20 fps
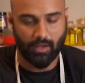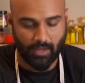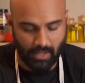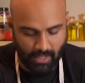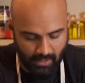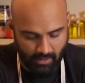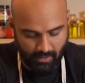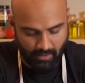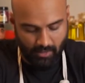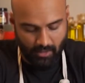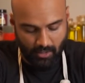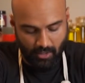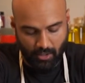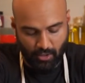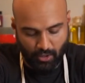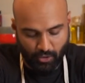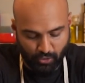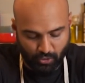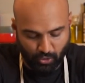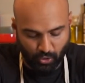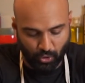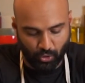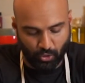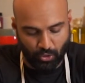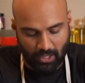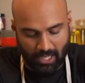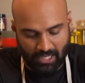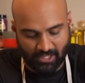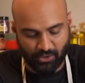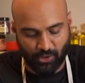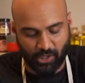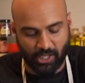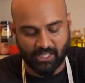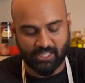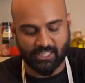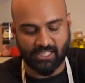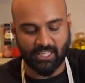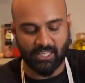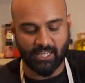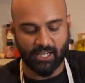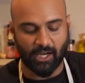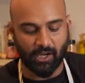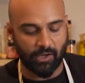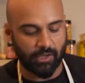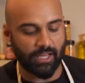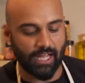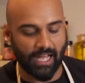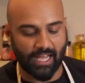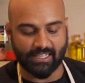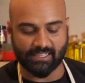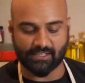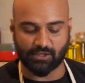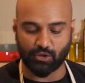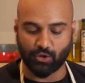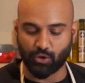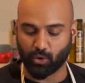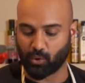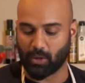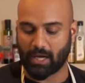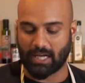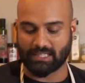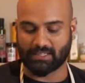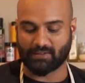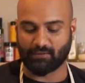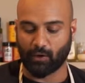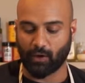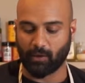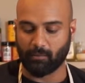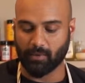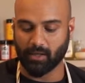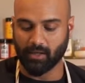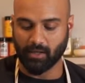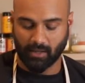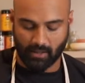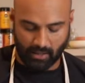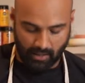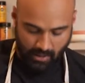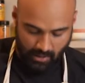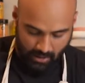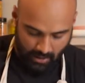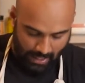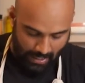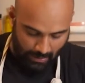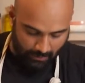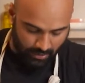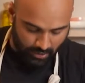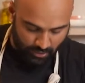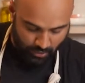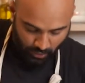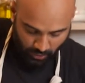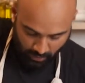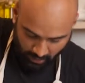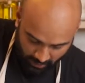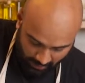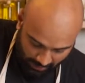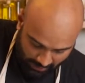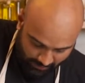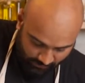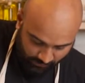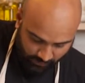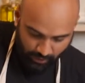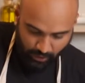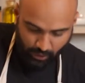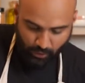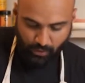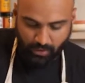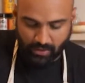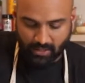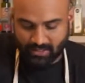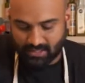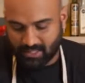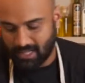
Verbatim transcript: yeah. So as you can see, a nice dough has formed. I'm just going to transfer it to this